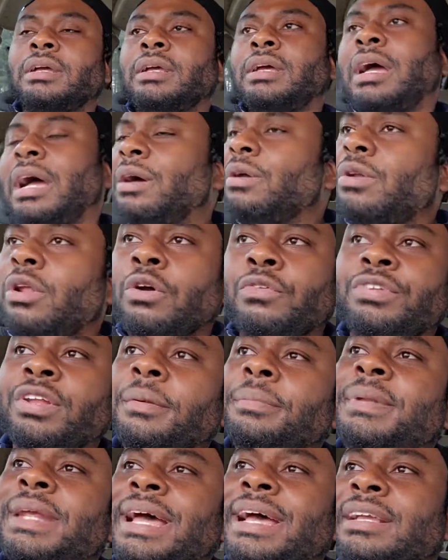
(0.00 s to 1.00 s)
I don't know,
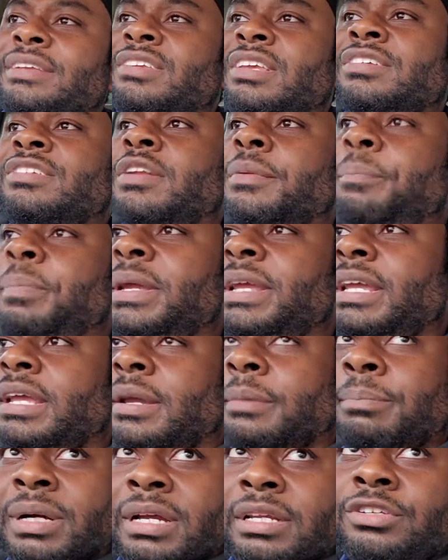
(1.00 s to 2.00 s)
sometimes just
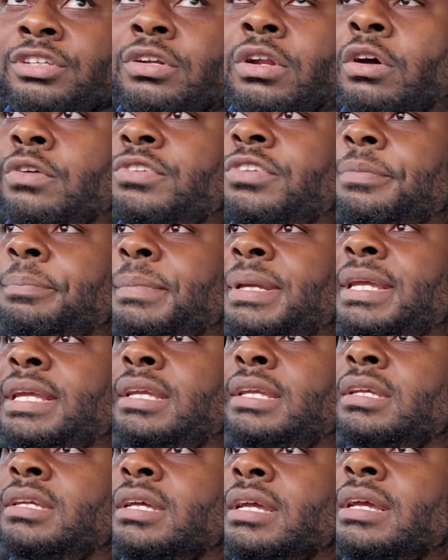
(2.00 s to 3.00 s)
opinion, But you know, to
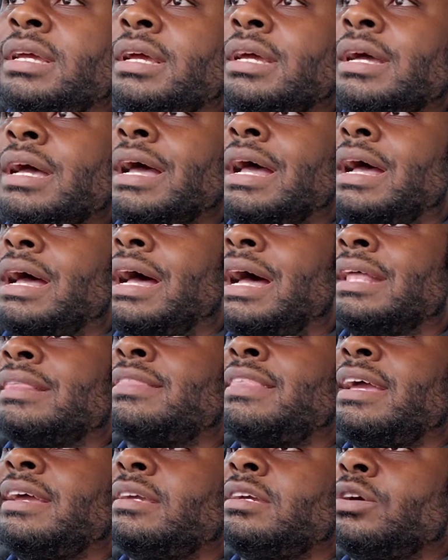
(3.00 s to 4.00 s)
me, I
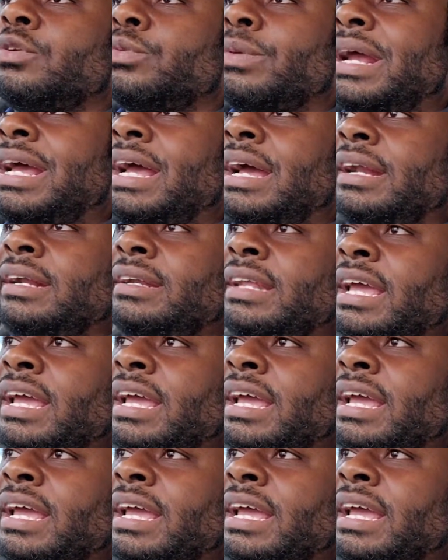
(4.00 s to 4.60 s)
think a Ryan